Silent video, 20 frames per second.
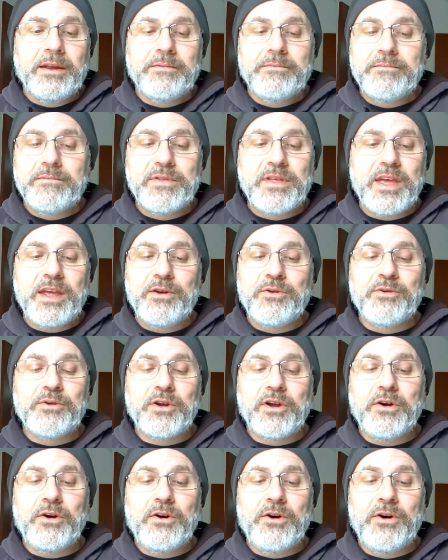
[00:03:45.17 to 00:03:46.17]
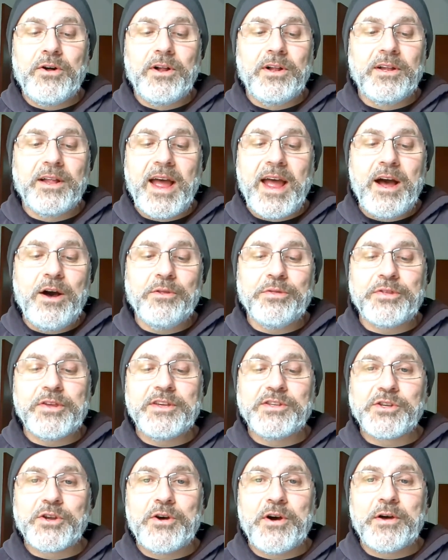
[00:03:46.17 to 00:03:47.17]
They don't call out
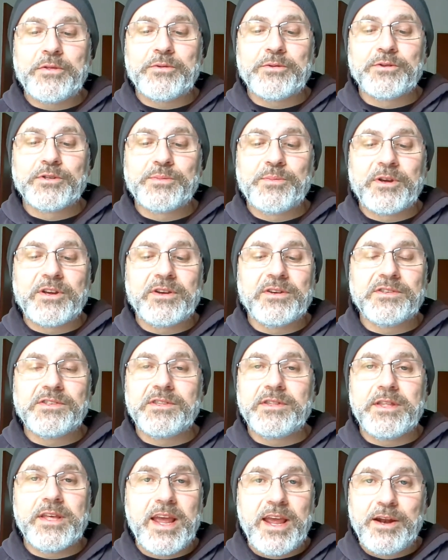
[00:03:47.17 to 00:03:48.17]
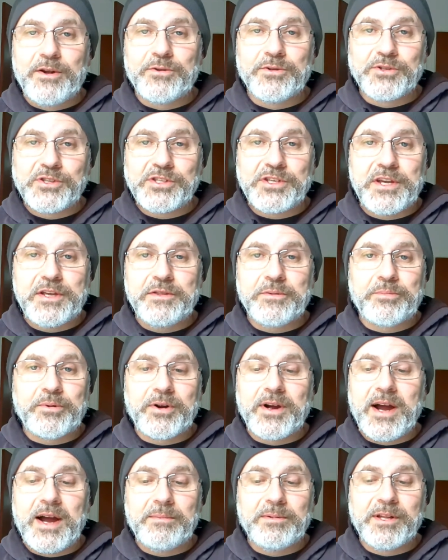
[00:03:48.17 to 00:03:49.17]
these authors because they don't see the
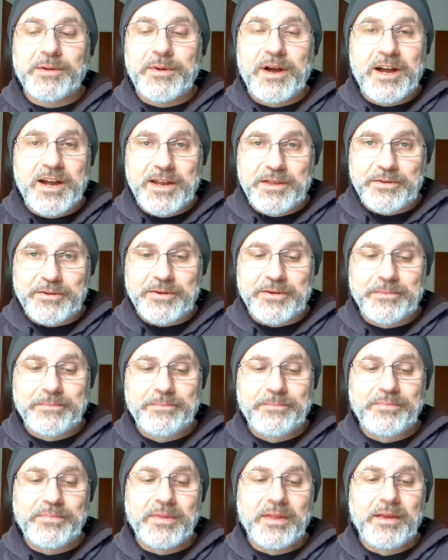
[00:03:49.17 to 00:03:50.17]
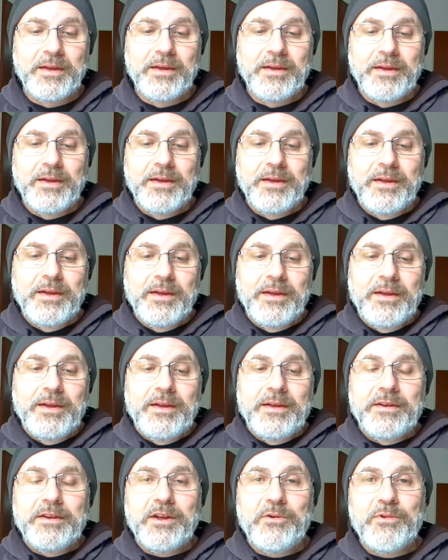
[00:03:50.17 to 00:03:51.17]
problem either.
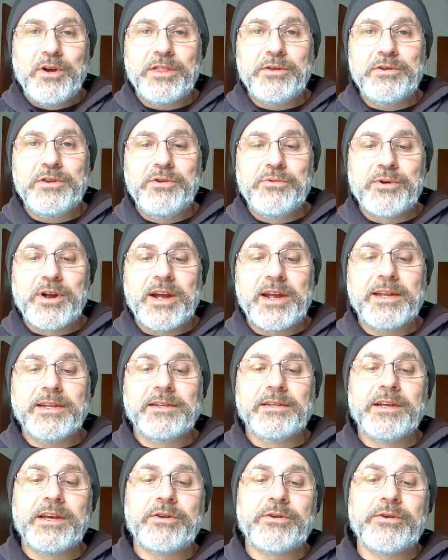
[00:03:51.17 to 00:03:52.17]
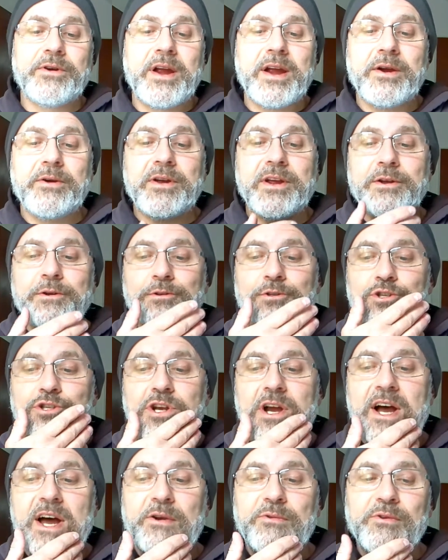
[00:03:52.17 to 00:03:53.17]
Now, whether you write literary or
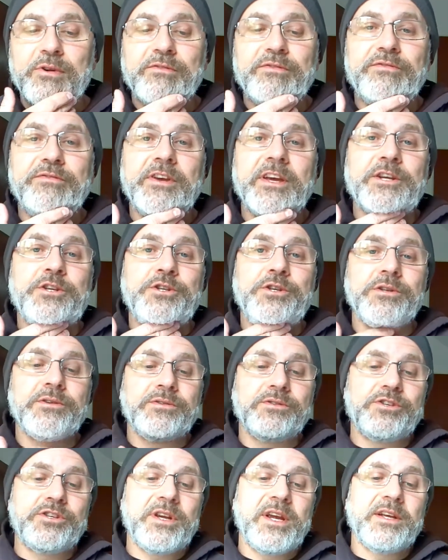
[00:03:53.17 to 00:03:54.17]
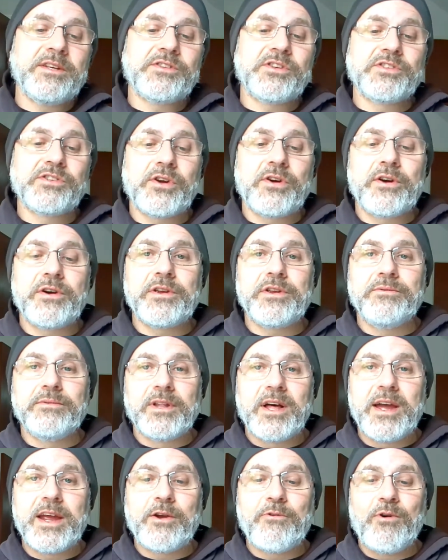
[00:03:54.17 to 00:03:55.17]
genre fiction, chances are you
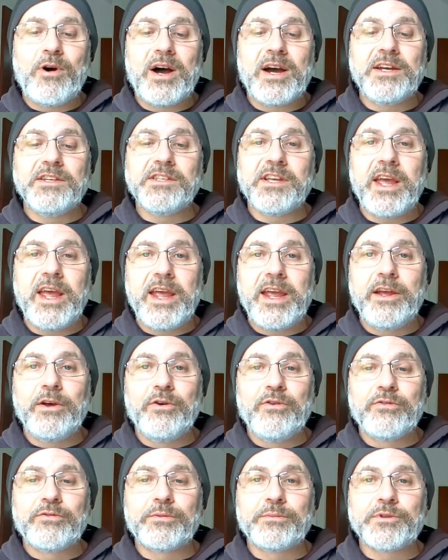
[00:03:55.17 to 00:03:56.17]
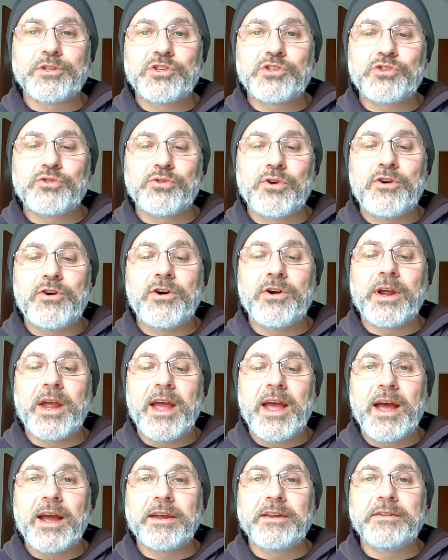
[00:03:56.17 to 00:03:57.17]
likewise hail from a strong
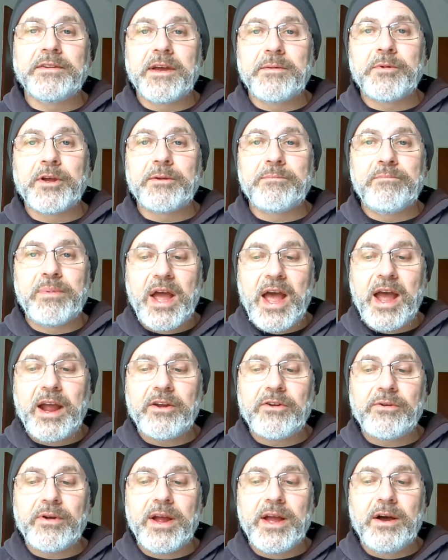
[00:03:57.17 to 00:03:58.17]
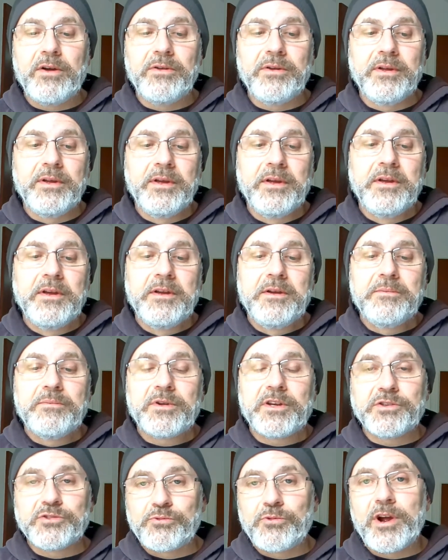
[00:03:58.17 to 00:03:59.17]
academic background,
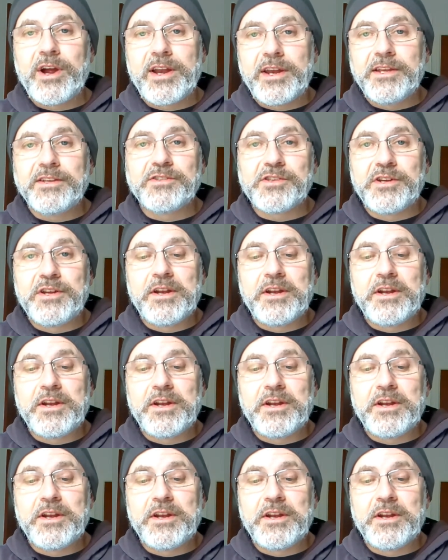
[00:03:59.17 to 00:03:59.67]
because writing's an